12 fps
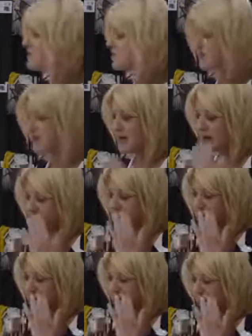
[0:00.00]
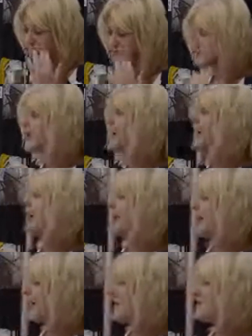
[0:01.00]
years. I've been having no problems.
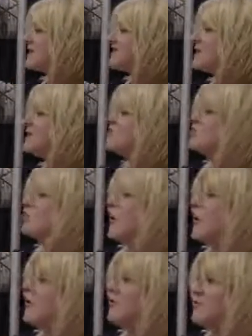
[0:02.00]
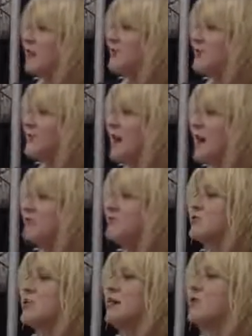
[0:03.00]
I have a size 12 in the
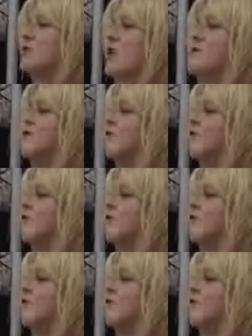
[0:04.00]
top. Size 12